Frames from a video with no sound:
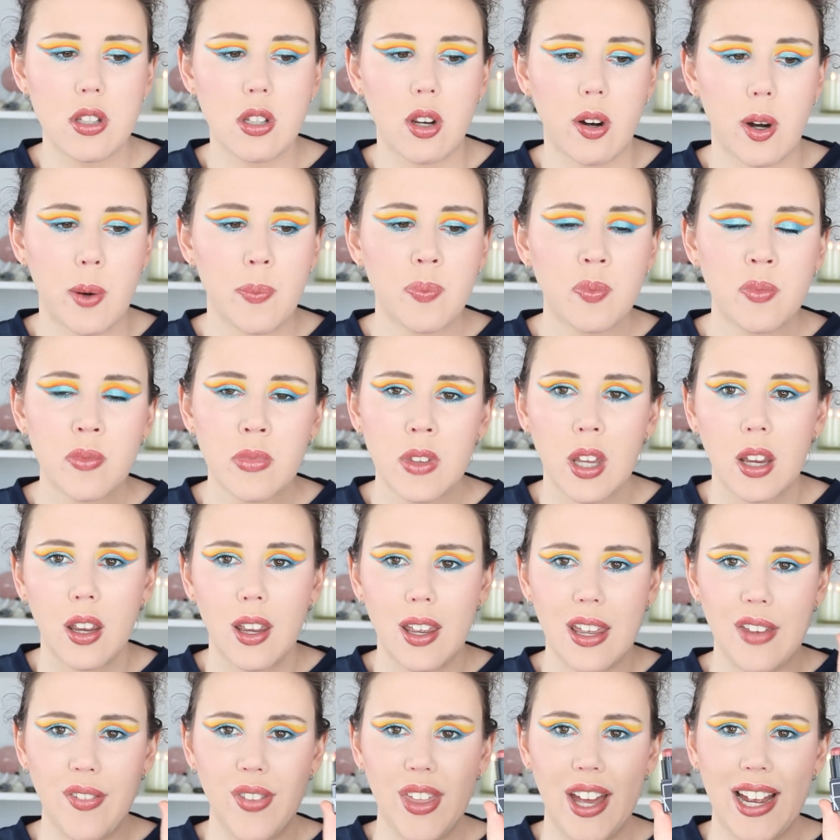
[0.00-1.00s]
So
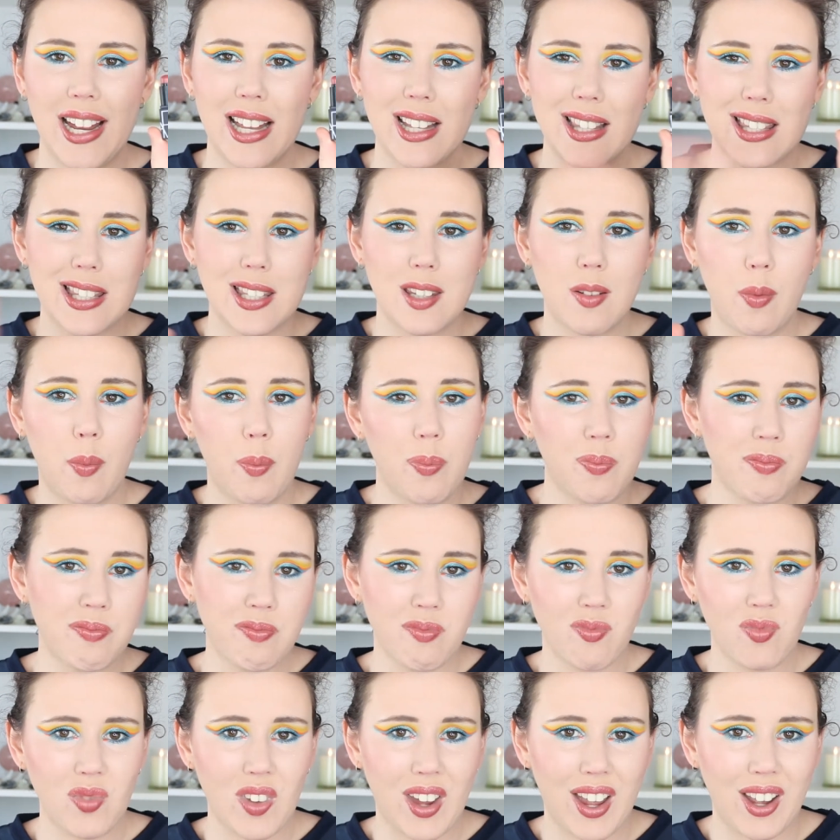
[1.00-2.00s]
if that's
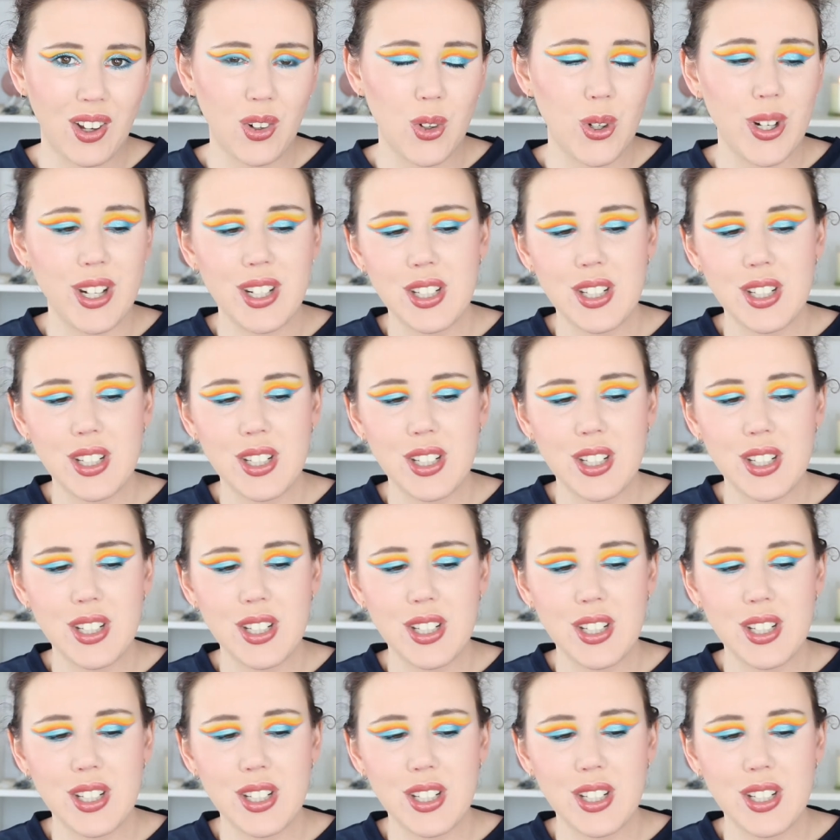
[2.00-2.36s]
a good